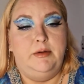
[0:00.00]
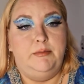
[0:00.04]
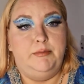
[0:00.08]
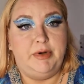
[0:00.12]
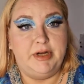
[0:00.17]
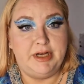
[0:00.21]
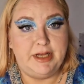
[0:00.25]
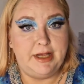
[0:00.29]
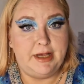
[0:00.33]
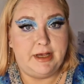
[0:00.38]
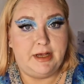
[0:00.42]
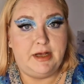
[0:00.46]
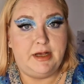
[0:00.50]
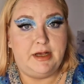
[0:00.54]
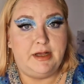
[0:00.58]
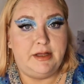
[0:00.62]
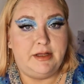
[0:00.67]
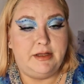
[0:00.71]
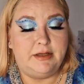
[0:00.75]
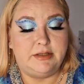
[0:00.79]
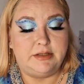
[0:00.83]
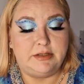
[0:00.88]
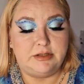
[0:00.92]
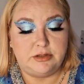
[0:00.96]
But yeah,
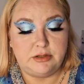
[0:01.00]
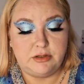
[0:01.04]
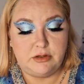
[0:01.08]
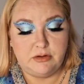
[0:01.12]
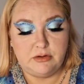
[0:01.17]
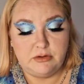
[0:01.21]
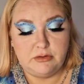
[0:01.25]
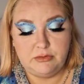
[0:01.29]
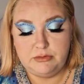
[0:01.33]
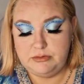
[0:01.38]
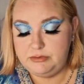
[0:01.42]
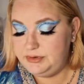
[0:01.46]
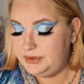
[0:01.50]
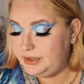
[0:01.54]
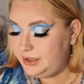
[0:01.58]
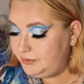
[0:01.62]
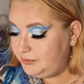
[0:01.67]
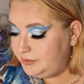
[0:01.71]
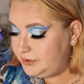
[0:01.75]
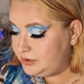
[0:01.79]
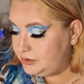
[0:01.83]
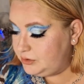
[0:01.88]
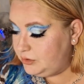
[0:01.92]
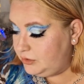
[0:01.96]
so that
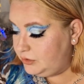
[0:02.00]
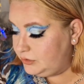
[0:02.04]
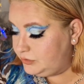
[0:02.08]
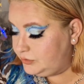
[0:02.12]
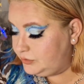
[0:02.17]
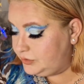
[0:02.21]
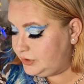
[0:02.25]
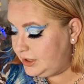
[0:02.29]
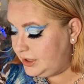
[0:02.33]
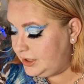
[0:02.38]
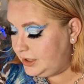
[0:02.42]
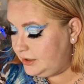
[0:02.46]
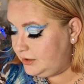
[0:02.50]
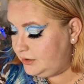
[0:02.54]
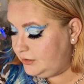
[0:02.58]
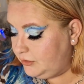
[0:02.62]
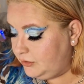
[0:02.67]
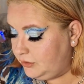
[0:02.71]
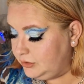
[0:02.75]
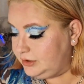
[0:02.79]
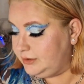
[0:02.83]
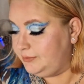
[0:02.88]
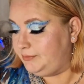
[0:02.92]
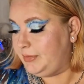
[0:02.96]
was all today,
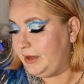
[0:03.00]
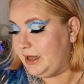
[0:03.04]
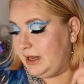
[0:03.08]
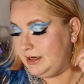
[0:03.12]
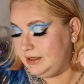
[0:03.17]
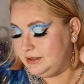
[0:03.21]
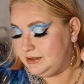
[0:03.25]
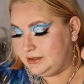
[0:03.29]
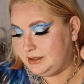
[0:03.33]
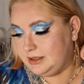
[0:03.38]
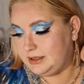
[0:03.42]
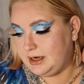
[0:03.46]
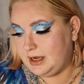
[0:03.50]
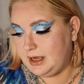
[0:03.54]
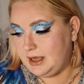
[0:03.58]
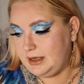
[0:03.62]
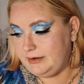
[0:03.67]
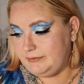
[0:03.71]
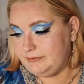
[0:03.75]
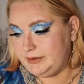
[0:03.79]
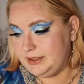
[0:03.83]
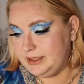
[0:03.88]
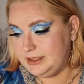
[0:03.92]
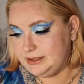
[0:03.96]
all the palettes that I
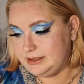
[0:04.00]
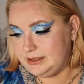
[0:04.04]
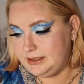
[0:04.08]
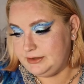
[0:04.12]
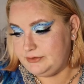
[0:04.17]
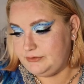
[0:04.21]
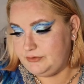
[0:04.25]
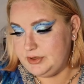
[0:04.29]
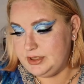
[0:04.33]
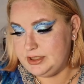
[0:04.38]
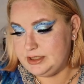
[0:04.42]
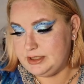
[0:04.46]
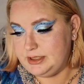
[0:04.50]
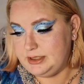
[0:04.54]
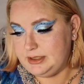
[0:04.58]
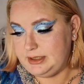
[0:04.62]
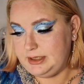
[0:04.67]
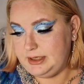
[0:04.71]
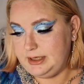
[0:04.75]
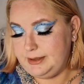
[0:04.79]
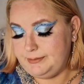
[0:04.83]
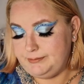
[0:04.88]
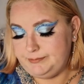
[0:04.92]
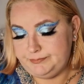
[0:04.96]
have tested
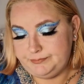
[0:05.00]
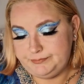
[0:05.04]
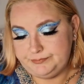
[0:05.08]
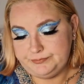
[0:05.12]
recently.